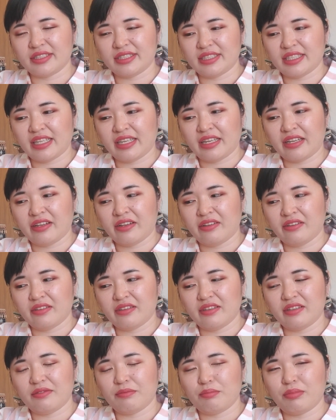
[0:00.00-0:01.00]

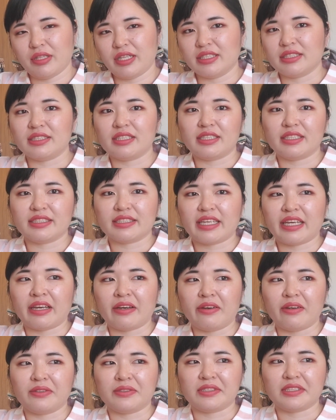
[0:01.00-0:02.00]
sale, plus the
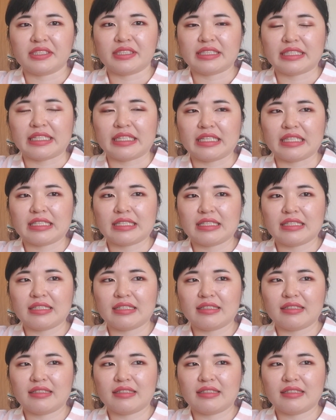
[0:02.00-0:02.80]
discount, I was just like,